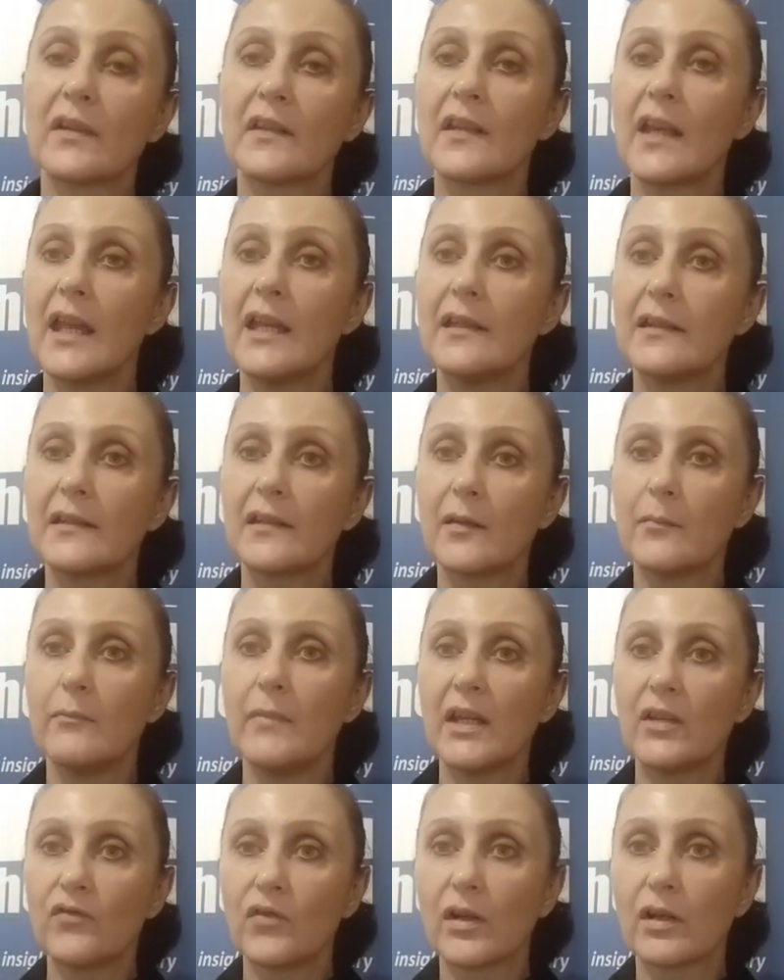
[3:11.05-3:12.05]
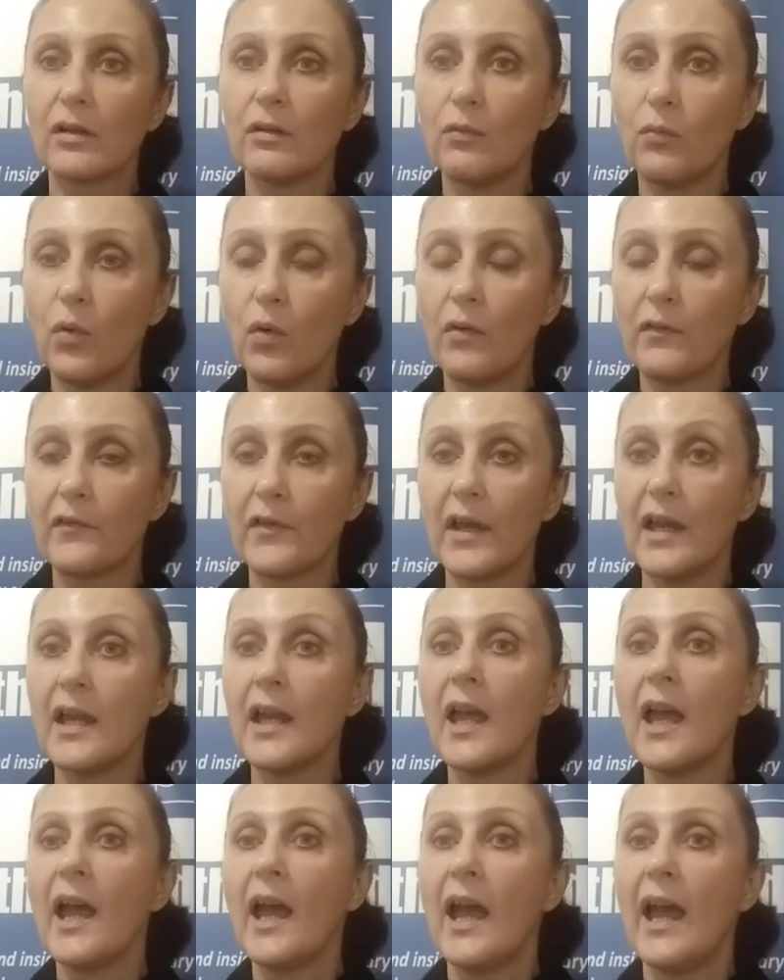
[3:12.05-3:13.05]
It's asymmetrical
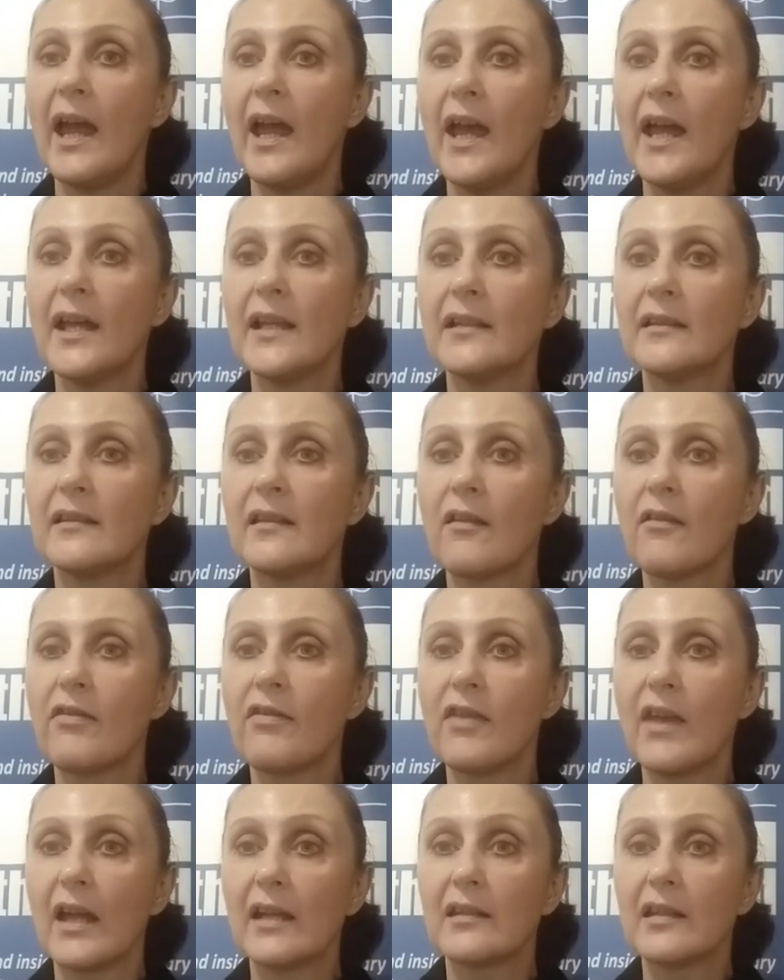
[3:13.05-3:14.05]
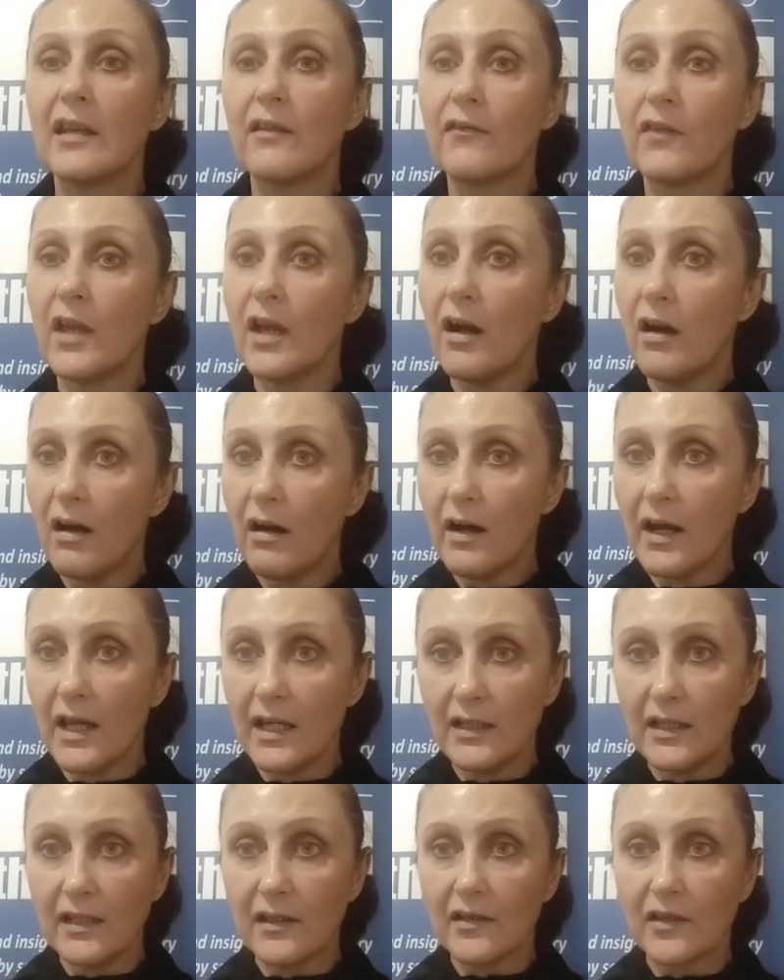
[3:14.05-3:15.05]
warfare, and that if there are
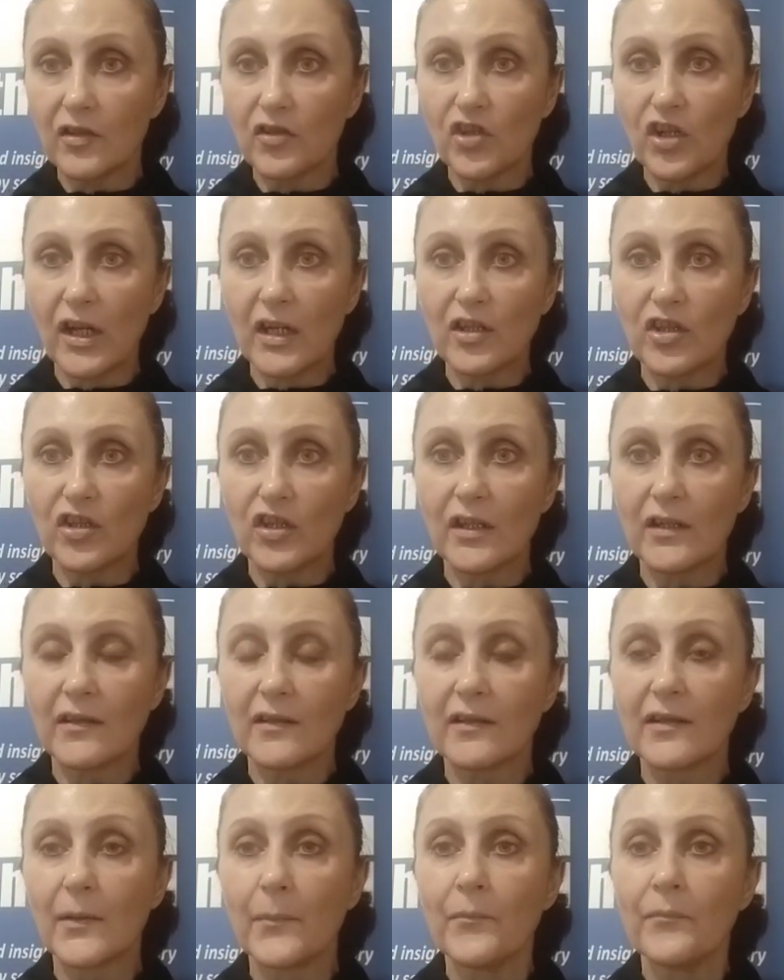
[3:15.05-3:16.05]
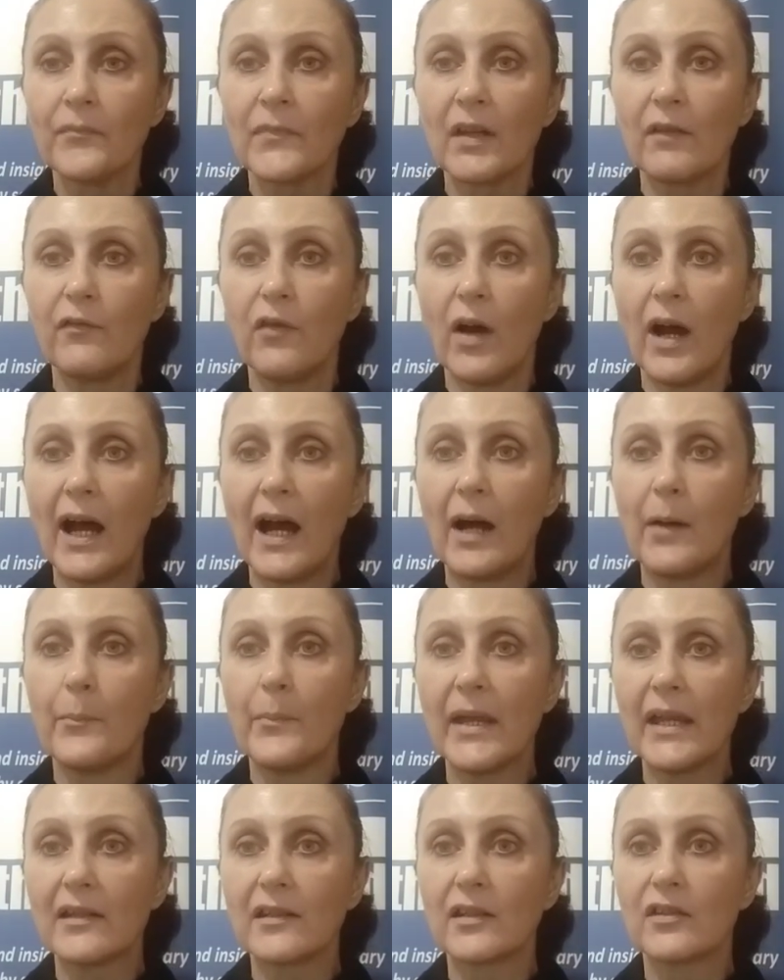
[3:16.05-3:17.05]
any suggestions for how
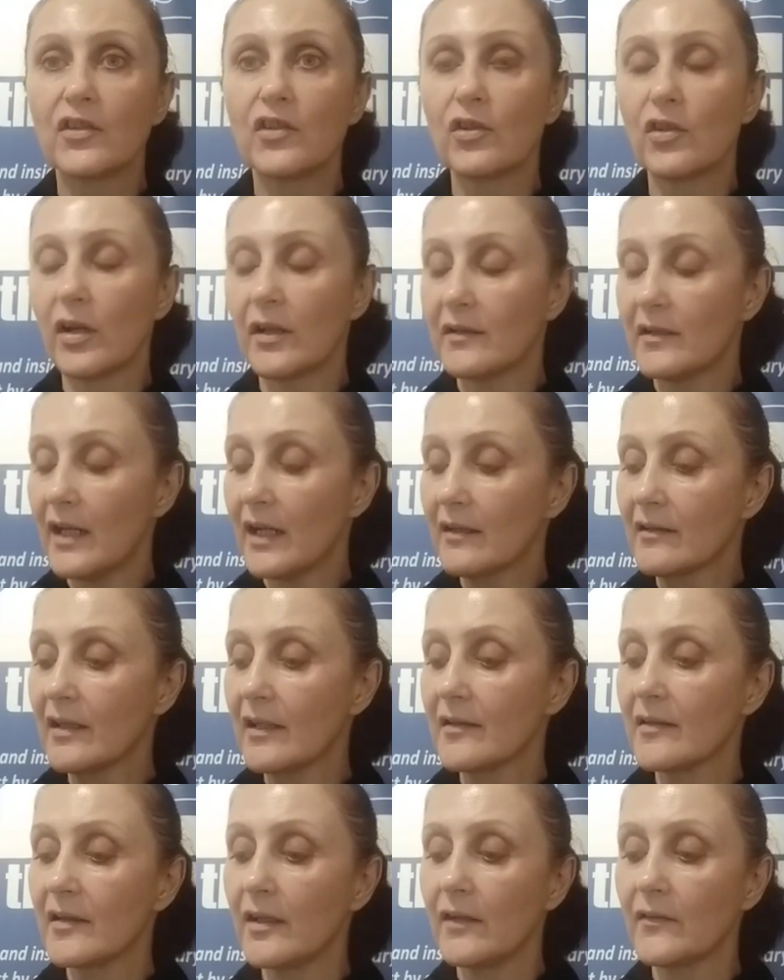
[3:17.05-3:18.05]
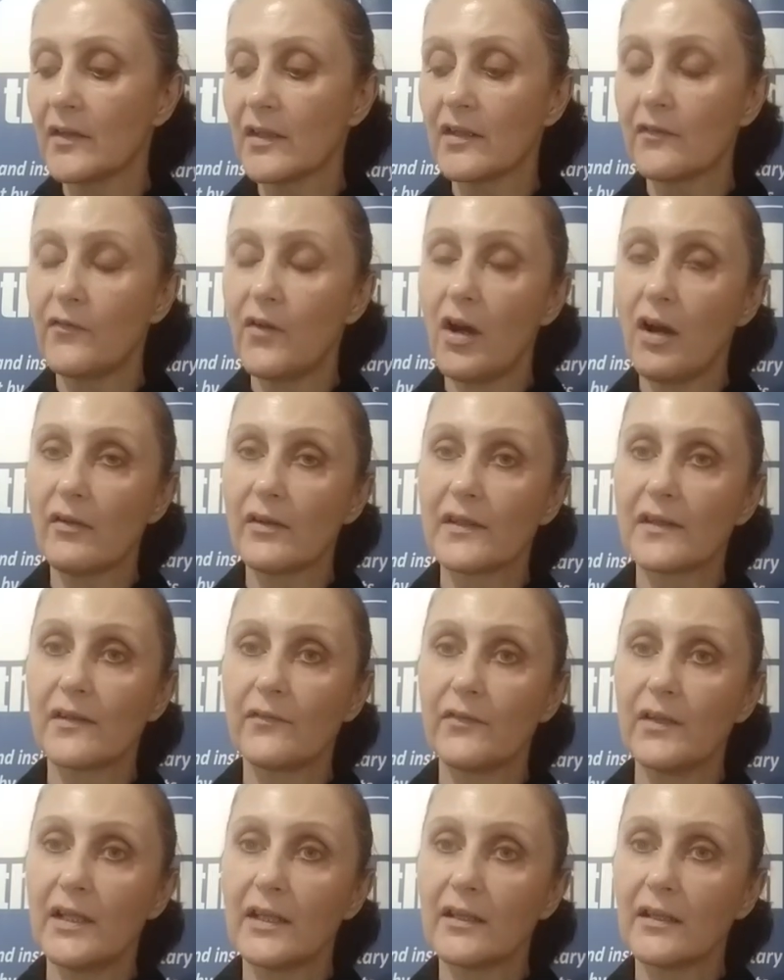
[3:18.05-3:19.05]
better to conduct ourselves as far as
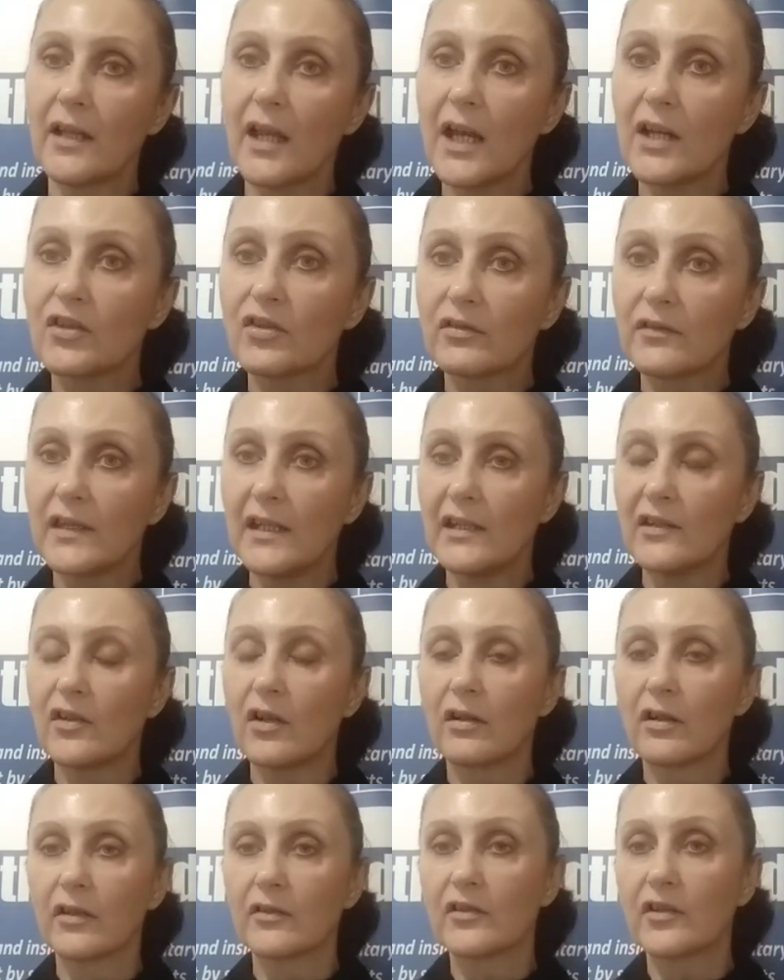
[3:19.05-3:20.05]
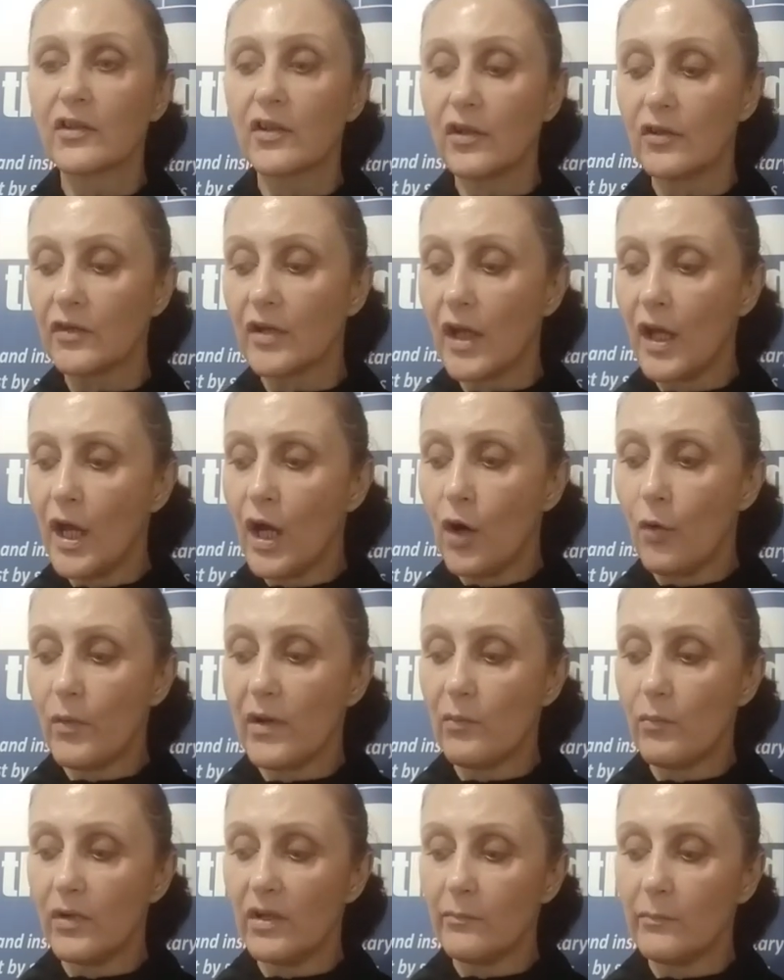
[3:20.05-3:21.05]
civilian casualties are concerned,
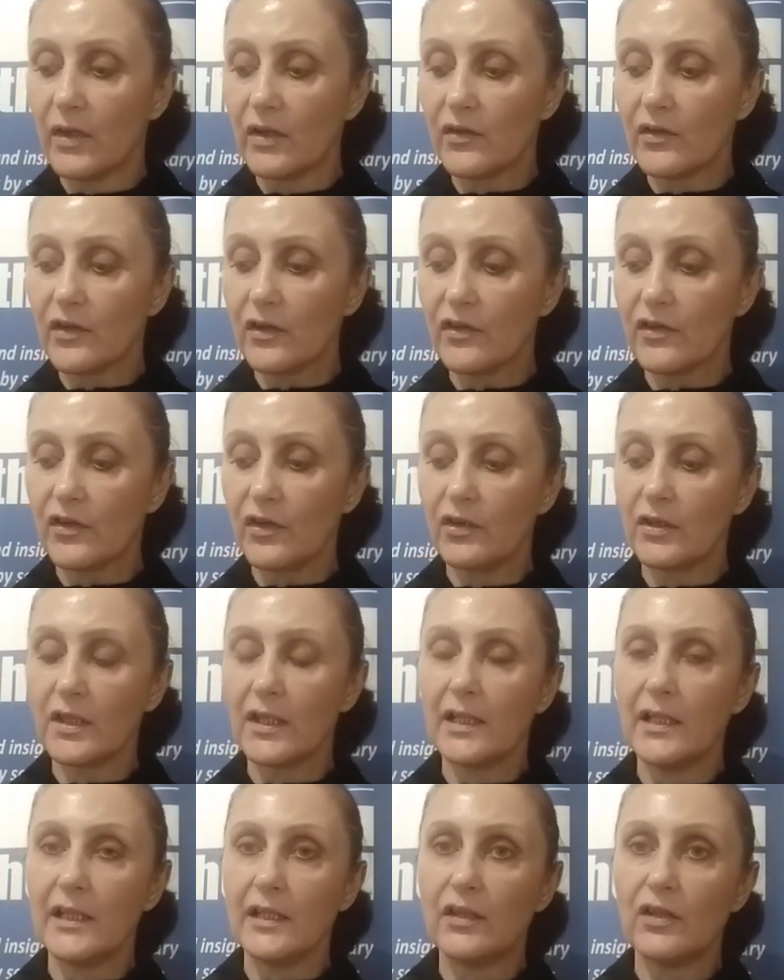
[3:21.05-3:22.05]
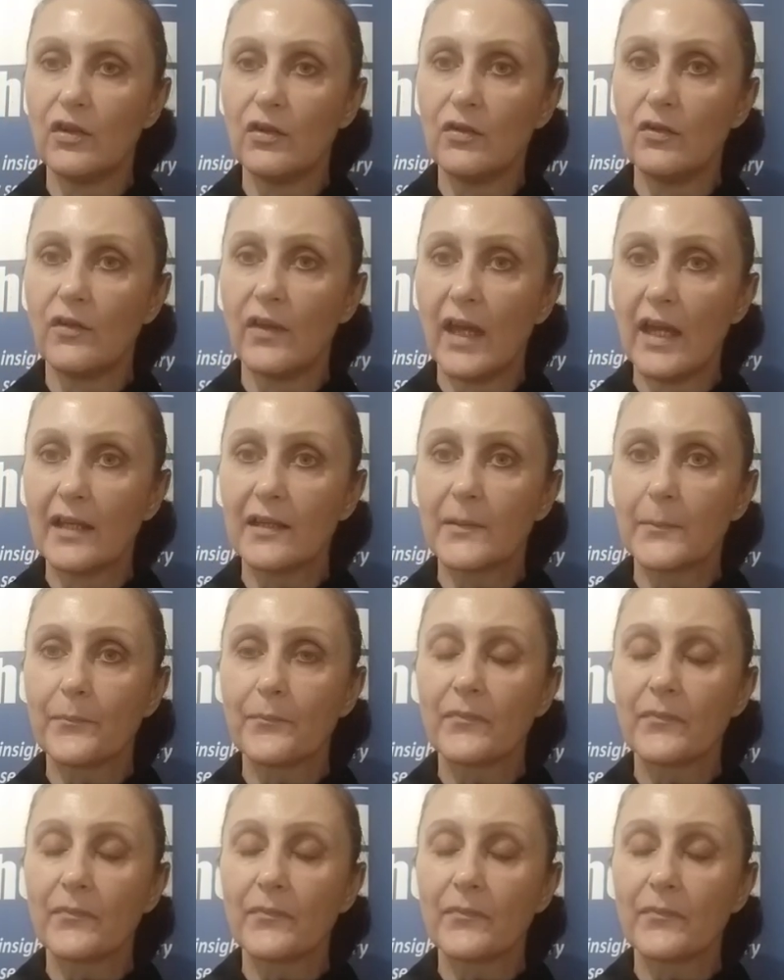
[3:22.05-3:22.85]
we will most certainly do that.